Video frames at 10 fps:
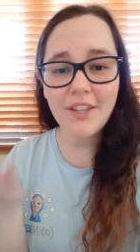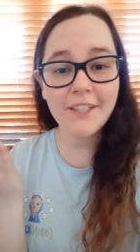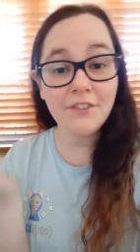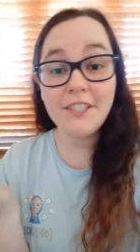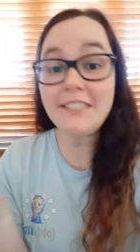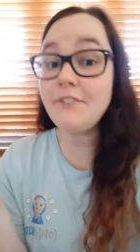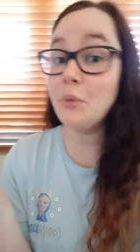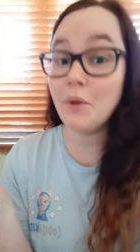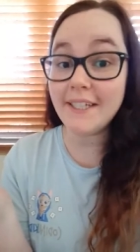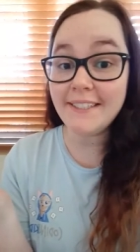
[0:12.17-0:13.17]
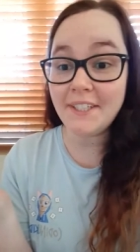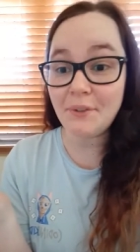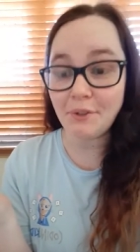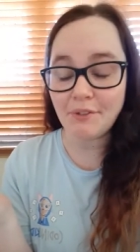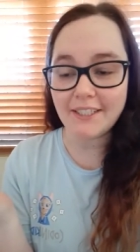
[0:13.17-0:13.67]
So first of all, what is
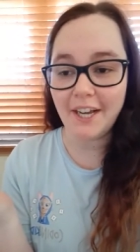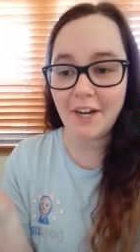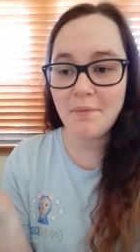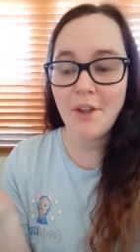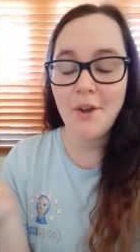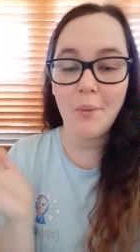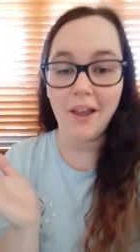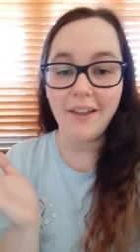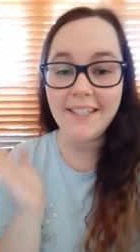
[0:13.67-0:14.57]
iterative design? Well,